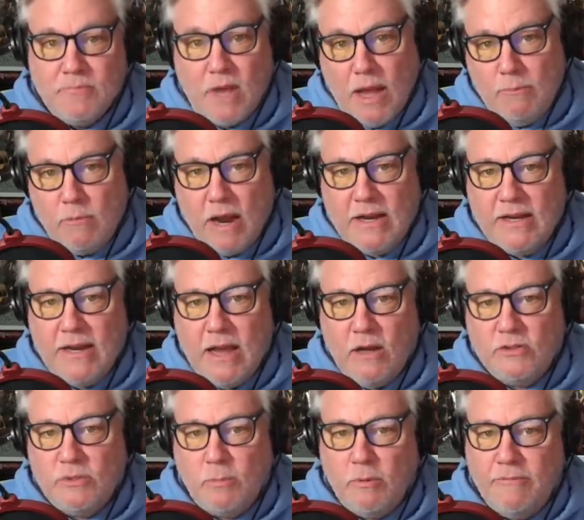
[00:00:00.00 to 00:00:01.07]
I'm writing
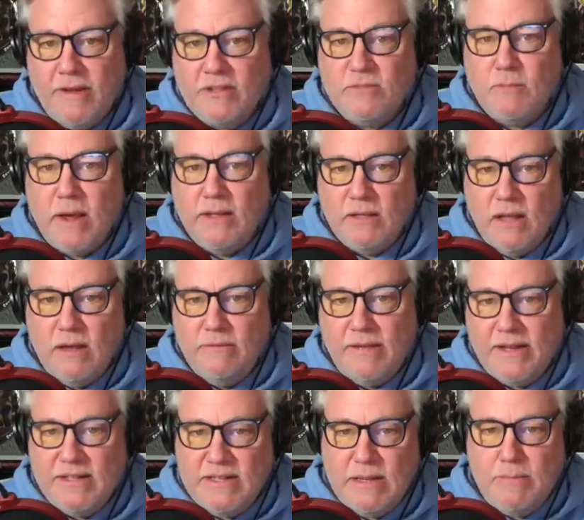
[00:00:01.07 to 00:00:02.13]
now to profess my love
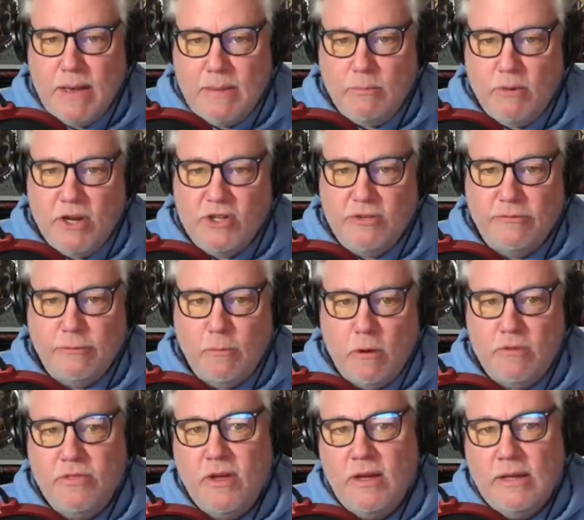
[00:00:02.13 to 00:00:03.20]
and deep admiration for
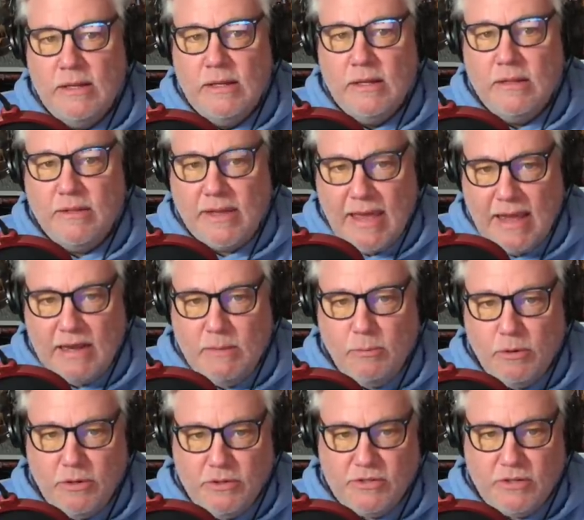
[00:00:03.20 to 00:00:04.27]
Martha, the canny
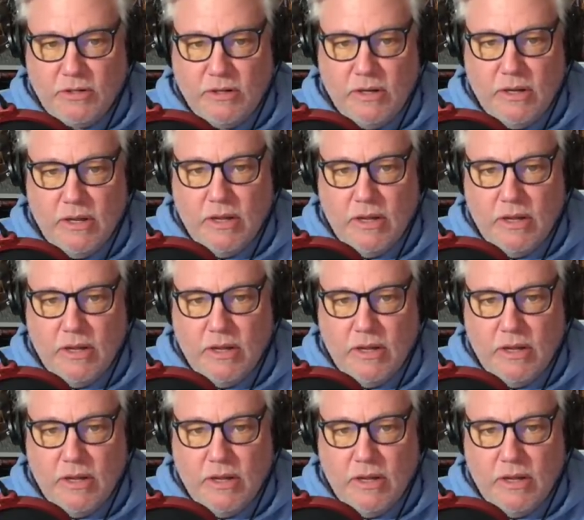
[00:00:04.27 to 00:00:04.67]
producer.